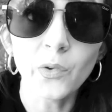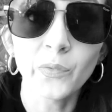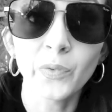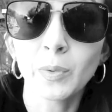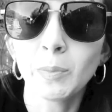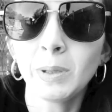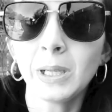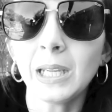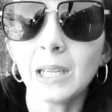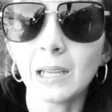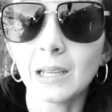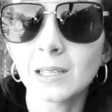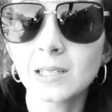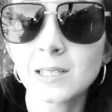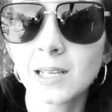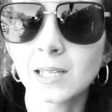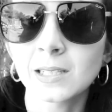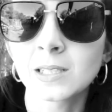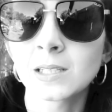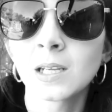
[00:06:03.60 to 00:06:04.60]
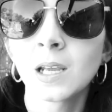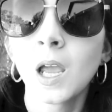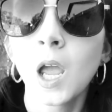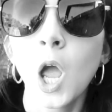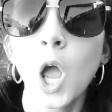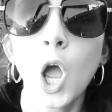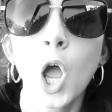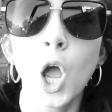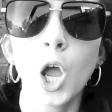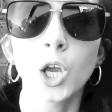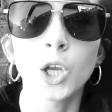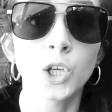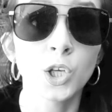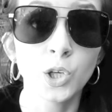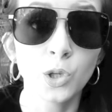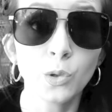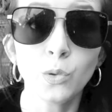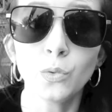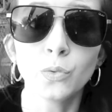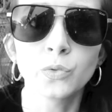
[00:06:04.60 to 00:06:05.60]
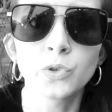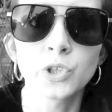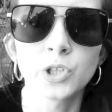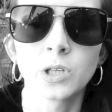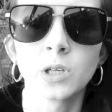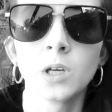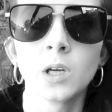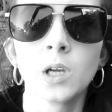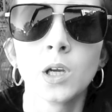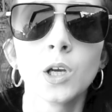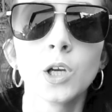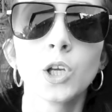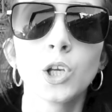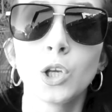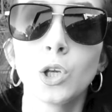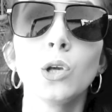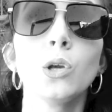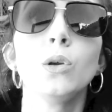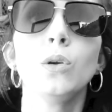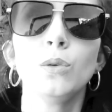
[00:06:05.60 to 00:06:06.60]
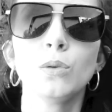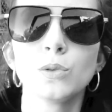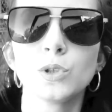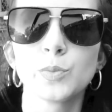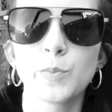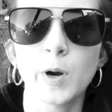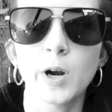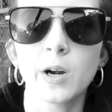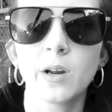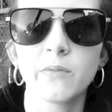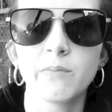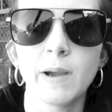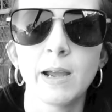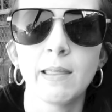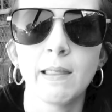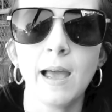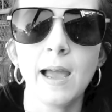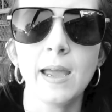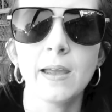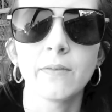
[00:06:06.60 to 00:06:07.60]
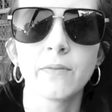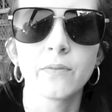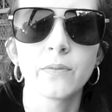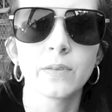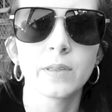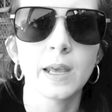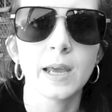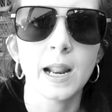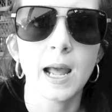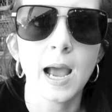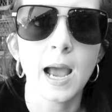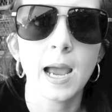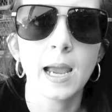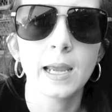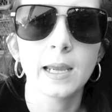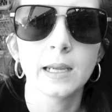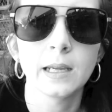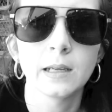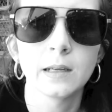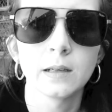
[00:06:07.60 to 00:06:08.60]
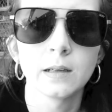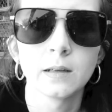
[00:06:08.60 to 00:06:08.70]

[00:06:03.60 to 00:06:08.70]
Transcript: for me, because that's a huge, huge part of my life that I